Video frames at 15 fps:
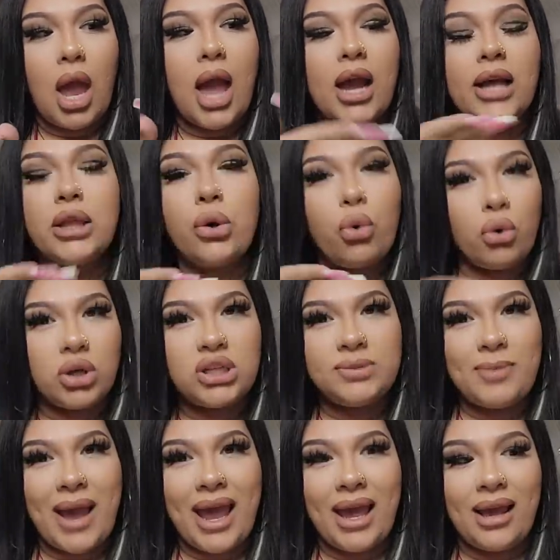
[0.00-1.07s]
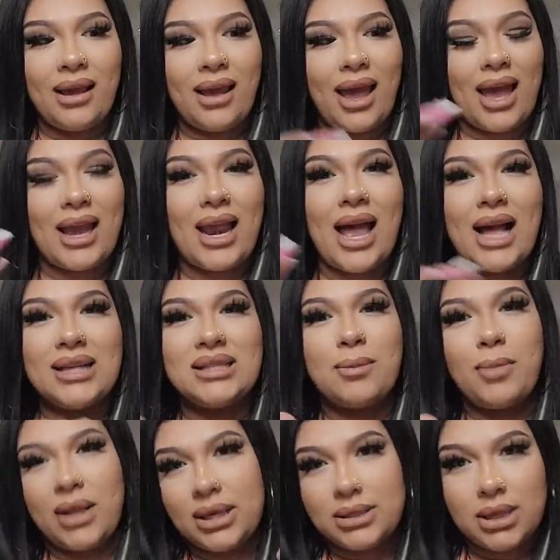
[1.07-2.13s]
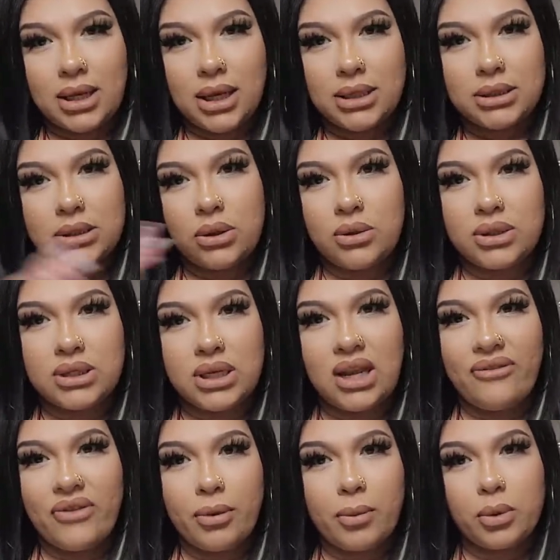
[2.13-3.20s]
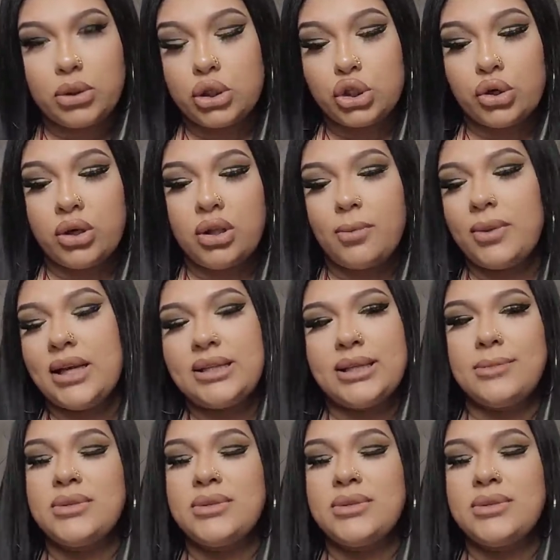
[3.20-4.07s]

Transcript: I got the orange bang, and it has the place on it, so it's inevitable to show you the place.